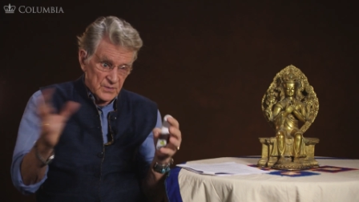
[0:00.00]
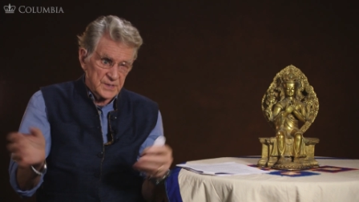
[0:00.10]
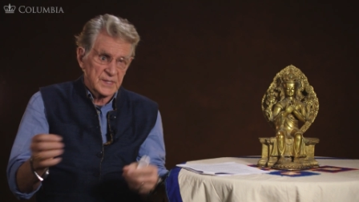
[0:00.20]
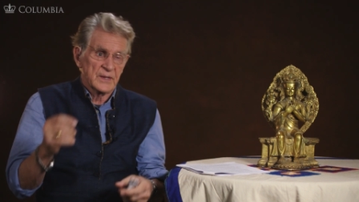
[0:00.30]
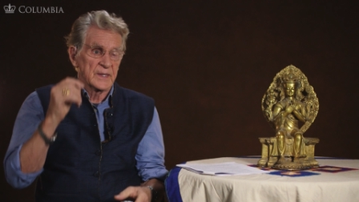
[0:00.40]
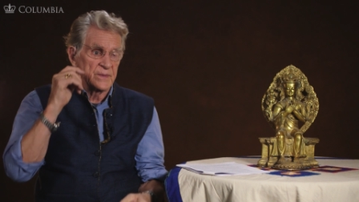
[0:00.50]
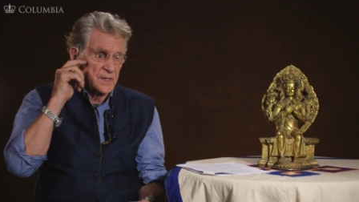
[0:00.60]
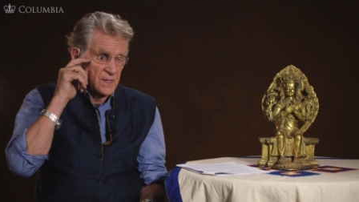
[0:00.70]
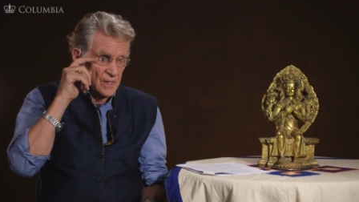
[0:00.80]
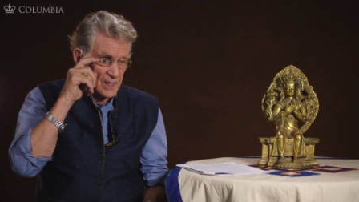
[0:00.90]
ordinary
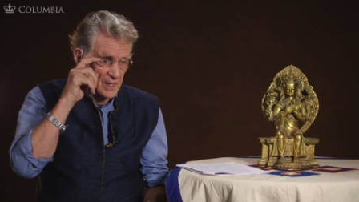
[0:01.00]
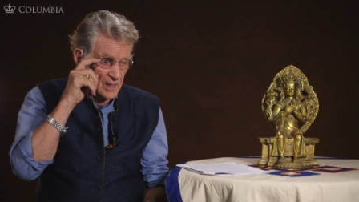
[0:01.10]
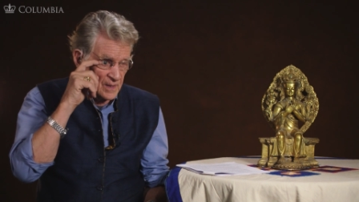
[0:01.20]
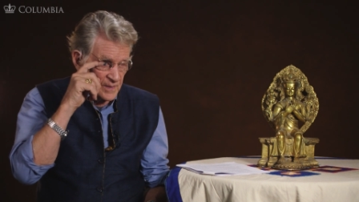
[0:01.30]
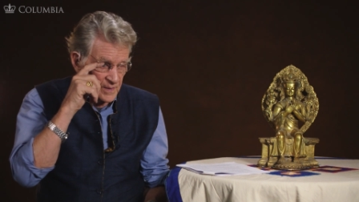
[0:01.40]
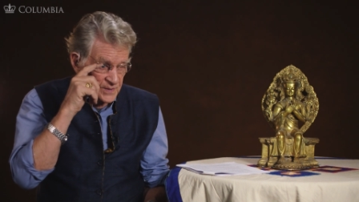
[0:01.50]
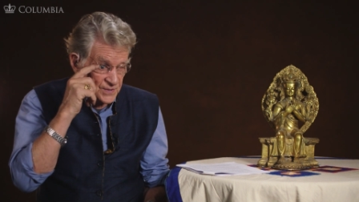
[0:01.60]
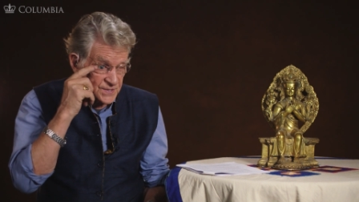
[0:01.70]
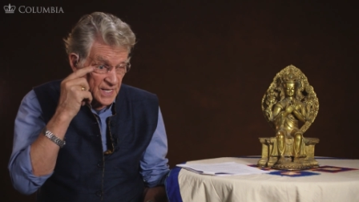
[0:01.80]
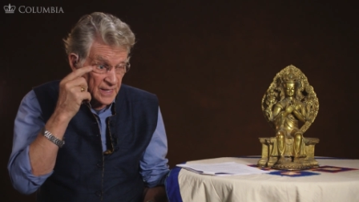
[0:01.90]
uh,
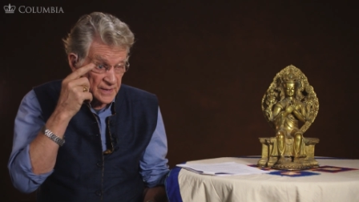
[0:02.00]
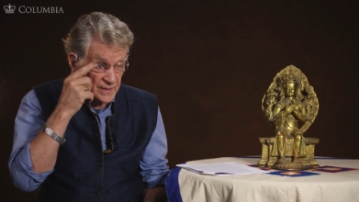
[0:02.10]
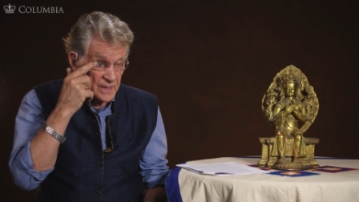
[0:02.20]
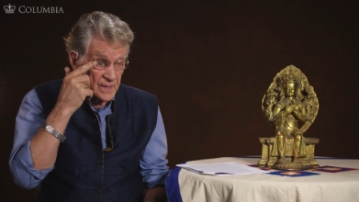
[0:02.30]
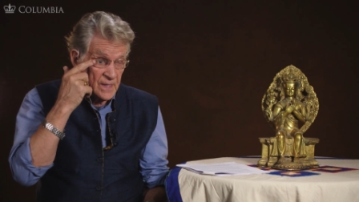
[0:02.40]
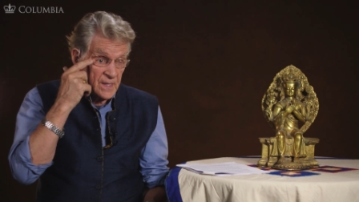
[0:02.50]
society,